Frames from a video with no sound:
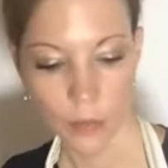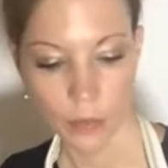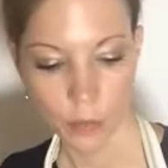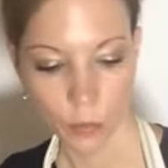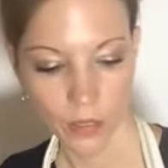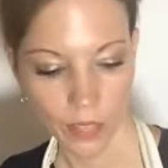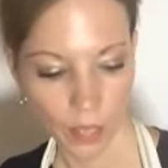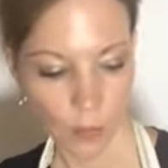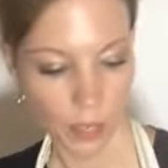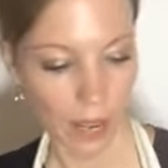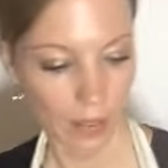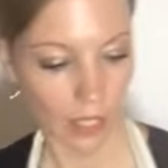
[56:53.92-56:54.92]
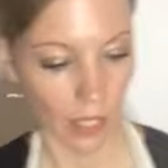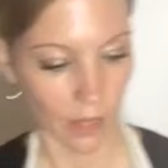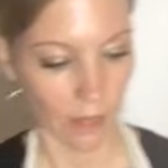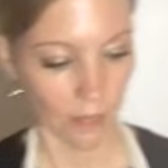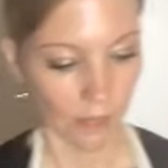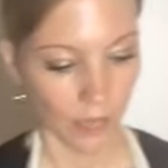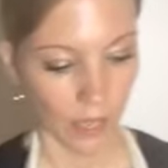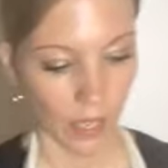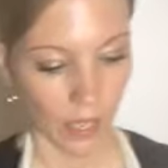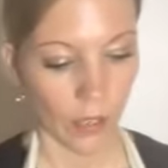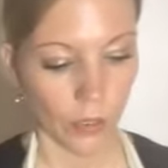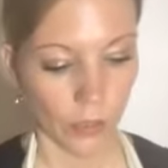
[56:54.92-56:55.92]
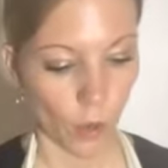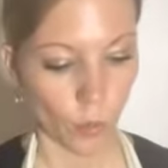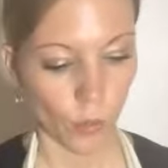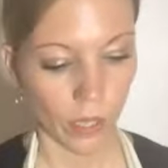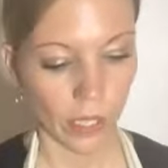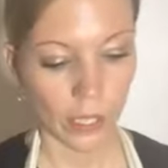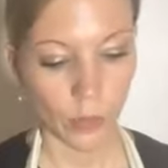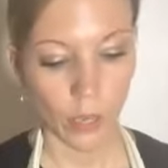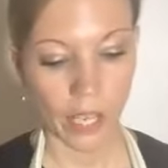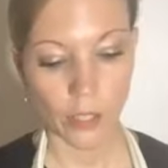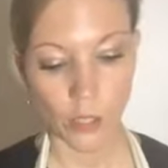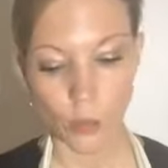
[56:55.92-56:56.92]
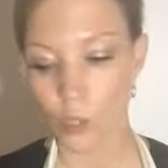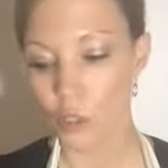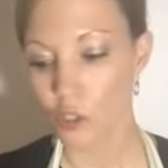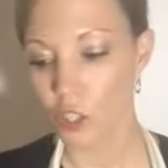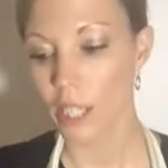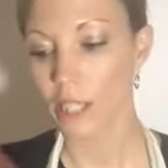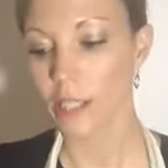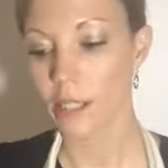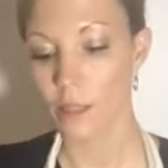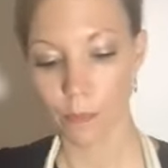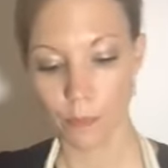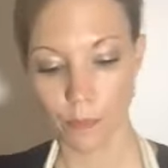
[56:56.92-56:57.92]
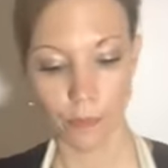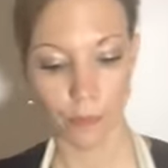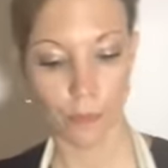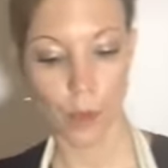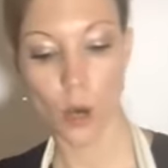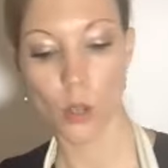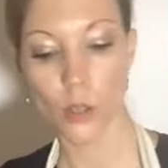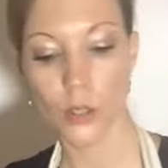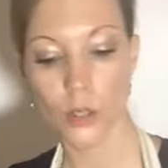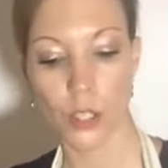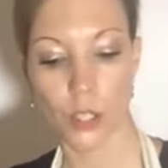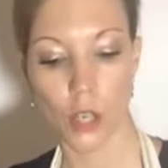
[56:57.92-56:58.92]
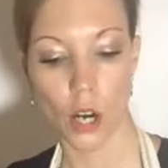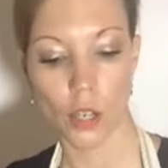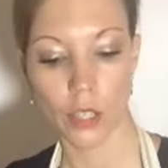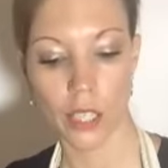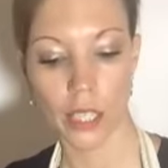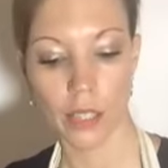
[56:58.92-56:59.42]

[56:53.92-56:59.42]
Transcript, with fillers: quick? we haven't done. Yeah. So really quick, you would just pulse the garlic